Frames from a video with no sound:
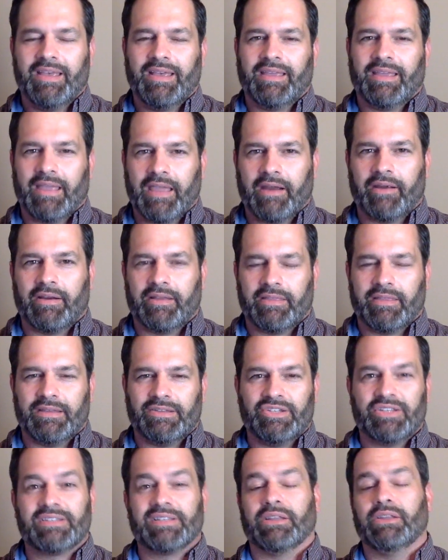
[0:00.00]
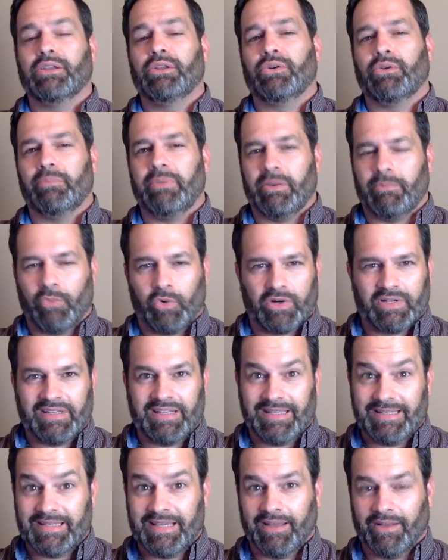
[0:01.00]
Gareth, in just a little bit more
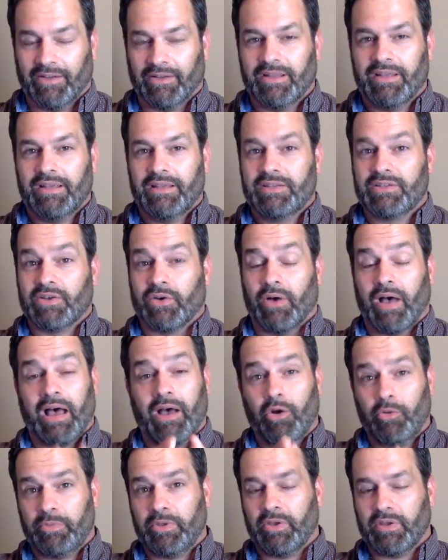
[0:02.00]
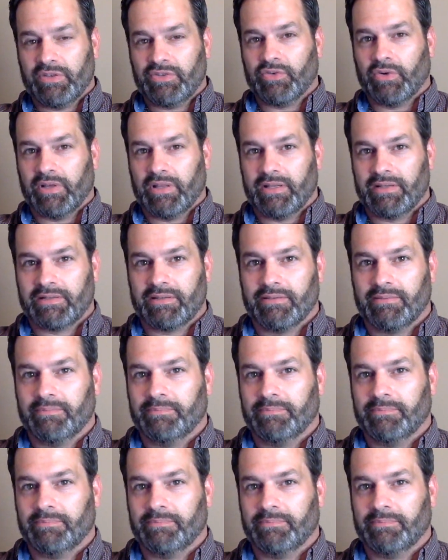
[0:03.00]
detail. So I hope you enjoy this.